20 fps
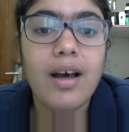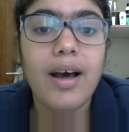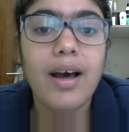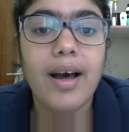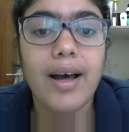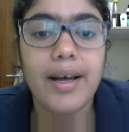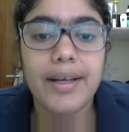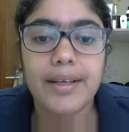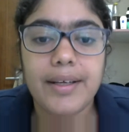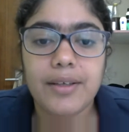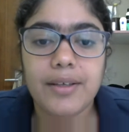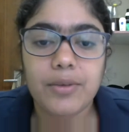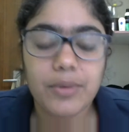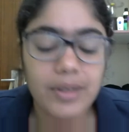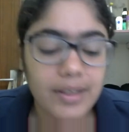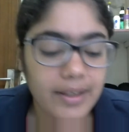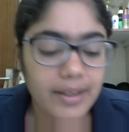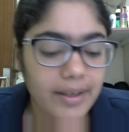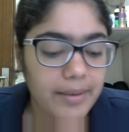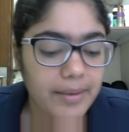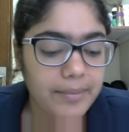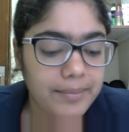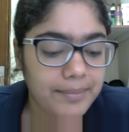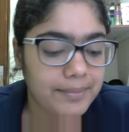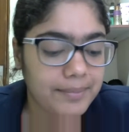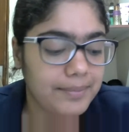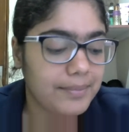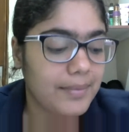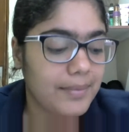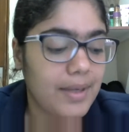and
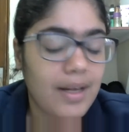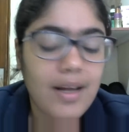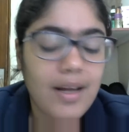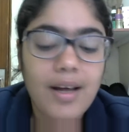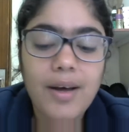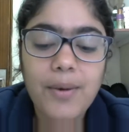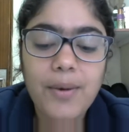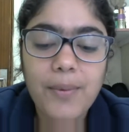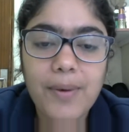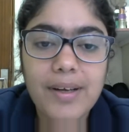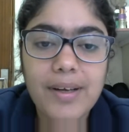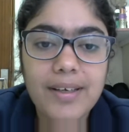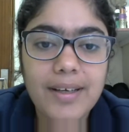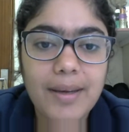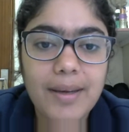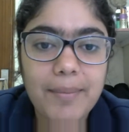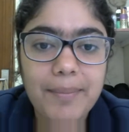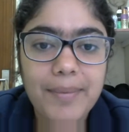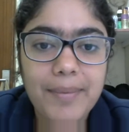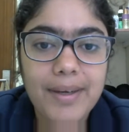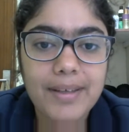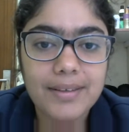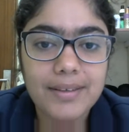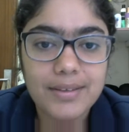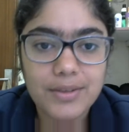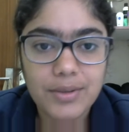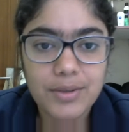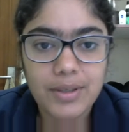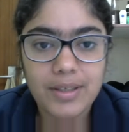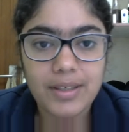welcome
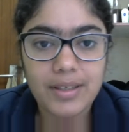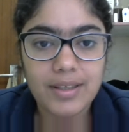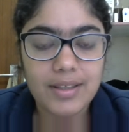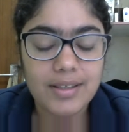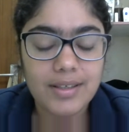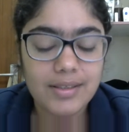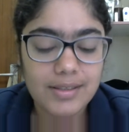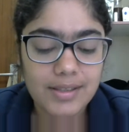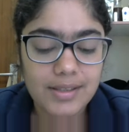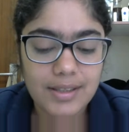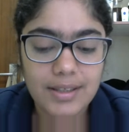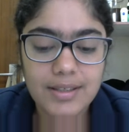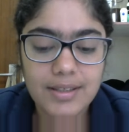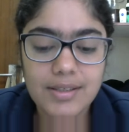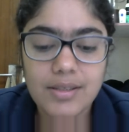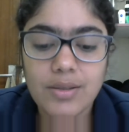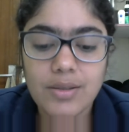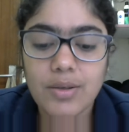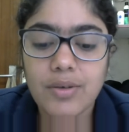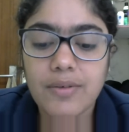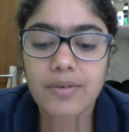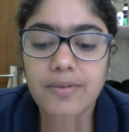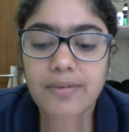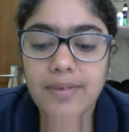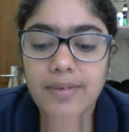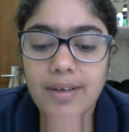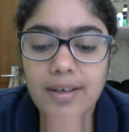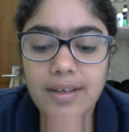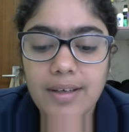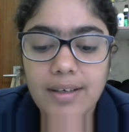back to another series of
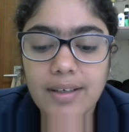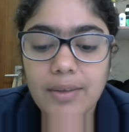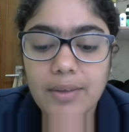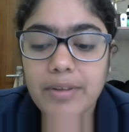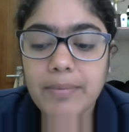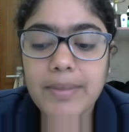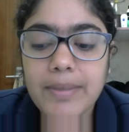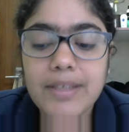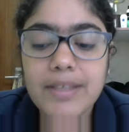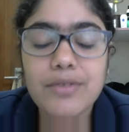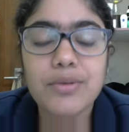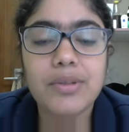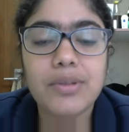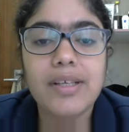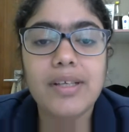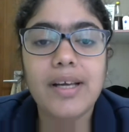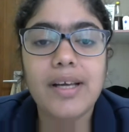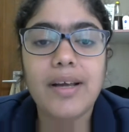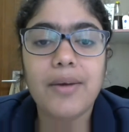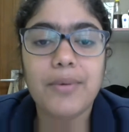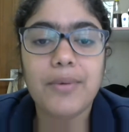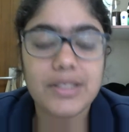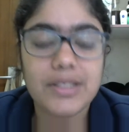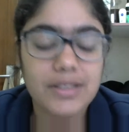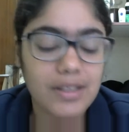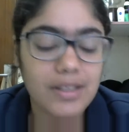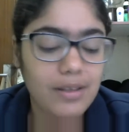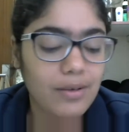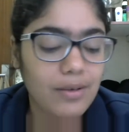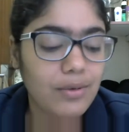Read Me. Today we
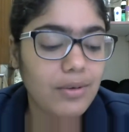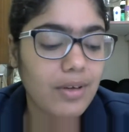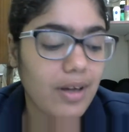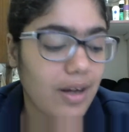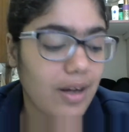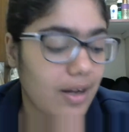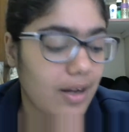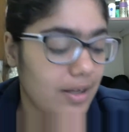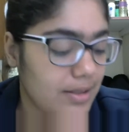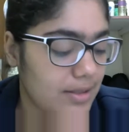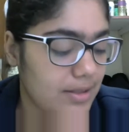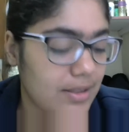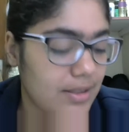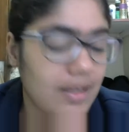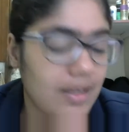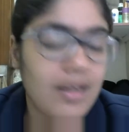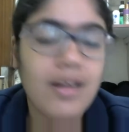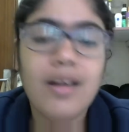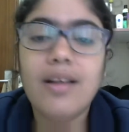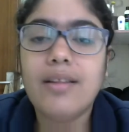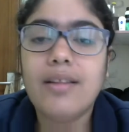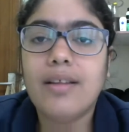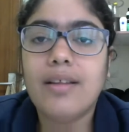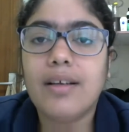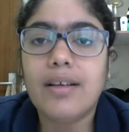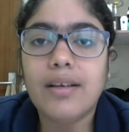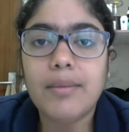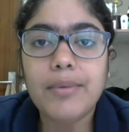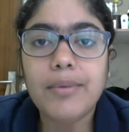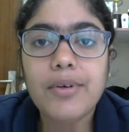shall look at the
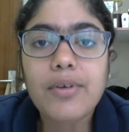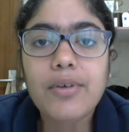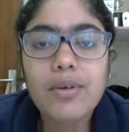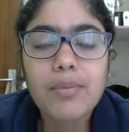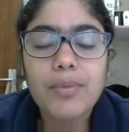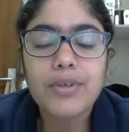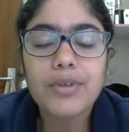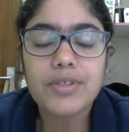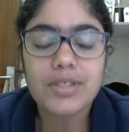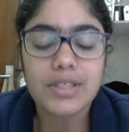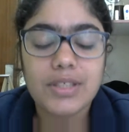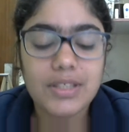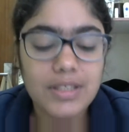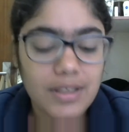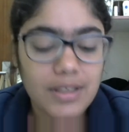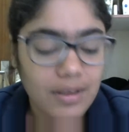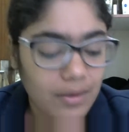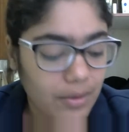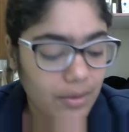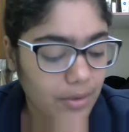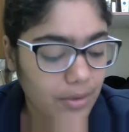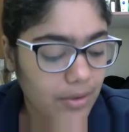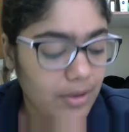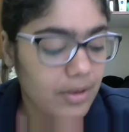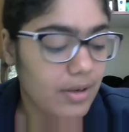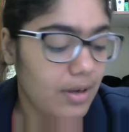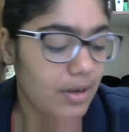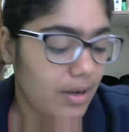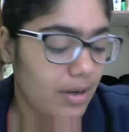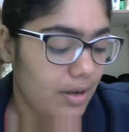Criminal Procedure
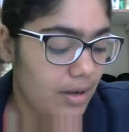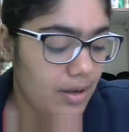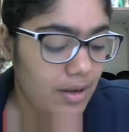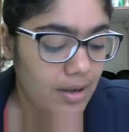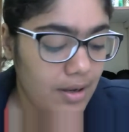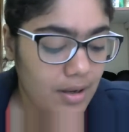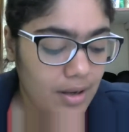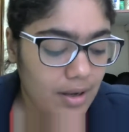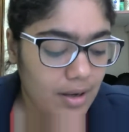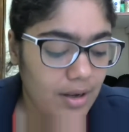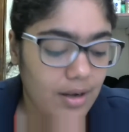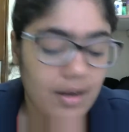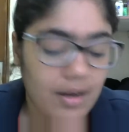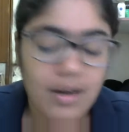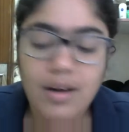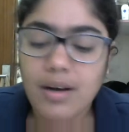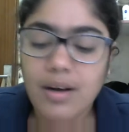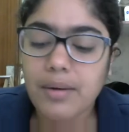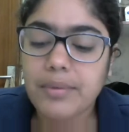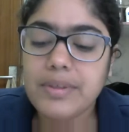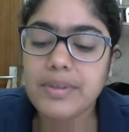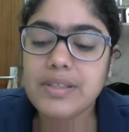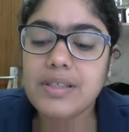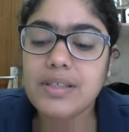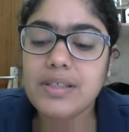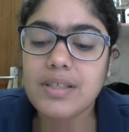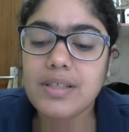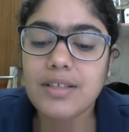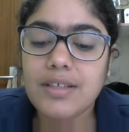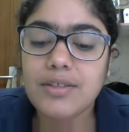Code. We'll
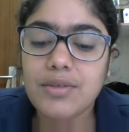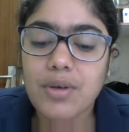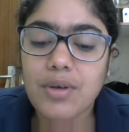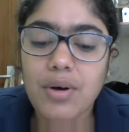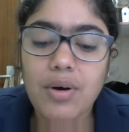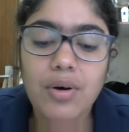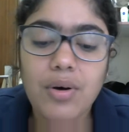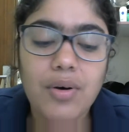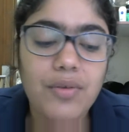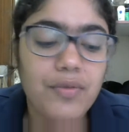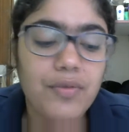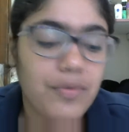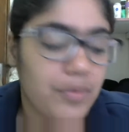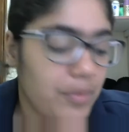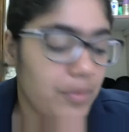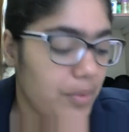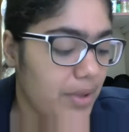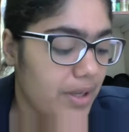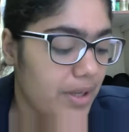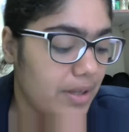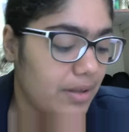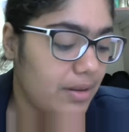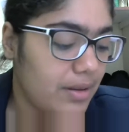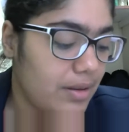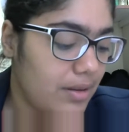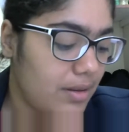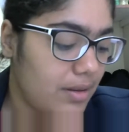start off with